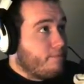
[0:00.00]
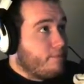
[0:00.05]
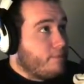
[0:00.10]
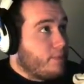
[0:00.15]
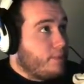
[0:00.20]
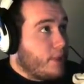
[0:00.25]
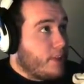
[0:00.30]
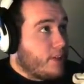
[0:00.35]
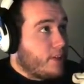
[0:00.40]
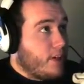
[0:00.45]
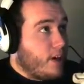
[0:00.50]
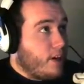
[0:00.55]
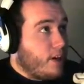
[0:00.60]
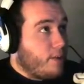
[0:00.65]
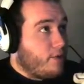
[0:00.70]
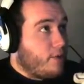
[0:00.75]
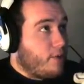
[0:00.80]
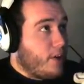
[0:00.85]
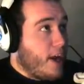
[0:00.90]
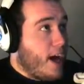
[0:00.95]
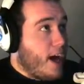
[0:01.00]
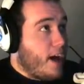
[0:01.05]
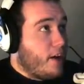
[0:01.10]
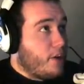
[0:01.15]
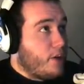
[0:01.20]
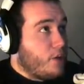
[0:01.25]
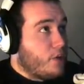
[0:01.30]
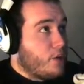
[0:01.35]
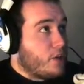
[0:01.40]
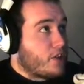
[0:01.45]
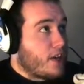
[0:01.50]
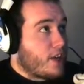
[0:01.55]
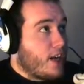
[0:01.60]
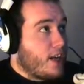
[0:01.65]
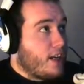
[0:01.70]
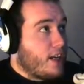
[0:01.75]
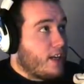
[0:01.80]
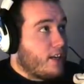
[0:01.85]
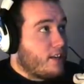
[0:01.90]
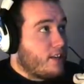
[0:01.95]
But for now, you just
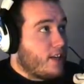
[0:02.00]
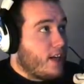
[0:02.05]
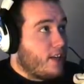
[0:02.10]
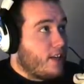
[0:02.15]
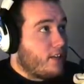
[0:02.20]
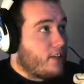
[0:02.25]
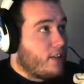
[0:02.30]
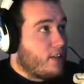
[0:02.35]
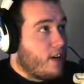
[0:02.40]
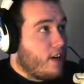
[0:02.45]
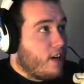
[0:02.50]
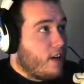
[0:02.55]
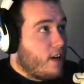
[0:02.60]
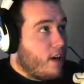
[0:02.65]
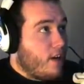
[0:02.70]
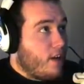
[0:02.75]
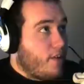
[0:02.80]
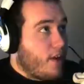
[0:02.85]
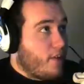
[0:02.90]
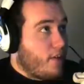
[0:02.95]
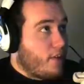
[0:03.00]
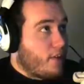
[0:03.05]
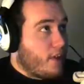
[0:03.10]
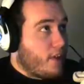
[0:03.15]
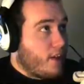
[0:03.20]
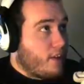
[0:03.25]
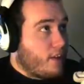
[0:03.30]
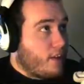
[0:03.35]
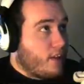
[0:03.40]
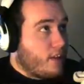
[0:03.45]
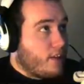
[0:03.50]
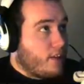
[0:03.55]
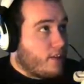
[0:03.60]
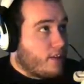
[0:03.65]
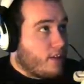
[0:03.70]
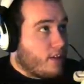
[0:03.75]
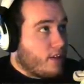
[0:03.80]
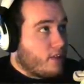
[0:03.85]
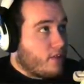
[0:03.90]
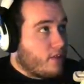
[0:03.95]
kind of get a taste of everything that
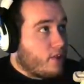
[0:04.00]
exists.